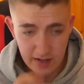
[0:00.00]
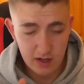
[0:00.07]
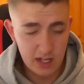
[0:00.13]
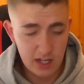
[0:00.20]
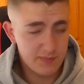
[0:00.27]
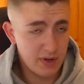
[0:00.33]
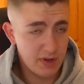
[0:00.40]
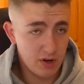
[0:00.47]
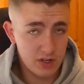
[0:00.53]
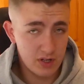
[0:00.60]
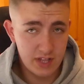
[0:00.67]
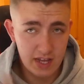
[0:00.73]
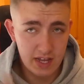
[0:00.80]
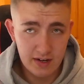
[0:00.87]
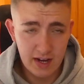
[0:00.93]
let's be
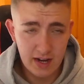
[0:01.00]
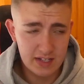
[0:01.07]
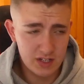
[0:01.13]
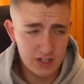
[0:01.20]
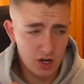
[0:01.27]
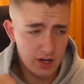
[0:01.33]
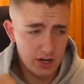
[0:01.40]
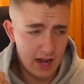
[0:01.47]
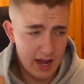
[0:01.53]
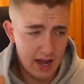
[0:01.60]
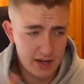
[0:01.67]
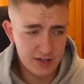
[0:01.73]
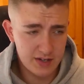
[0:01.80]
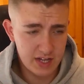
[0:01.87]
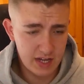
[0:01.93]
honest, Eden Hazard
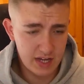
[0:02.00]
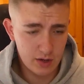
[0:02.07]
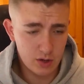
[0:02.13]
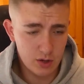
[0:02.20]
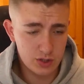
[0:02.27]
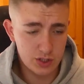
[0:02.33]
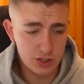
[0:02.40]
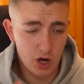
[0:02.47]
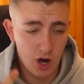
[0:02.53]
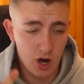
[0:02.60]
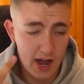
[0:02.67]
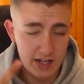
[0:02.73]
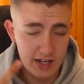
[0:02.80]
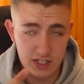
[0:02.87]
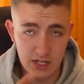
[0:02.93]
and Diego Costa are
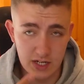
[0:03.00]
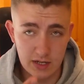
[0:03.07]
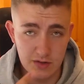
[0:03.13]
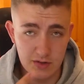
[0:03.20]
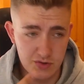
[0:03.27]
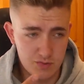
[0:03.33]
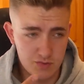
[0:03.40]
actually,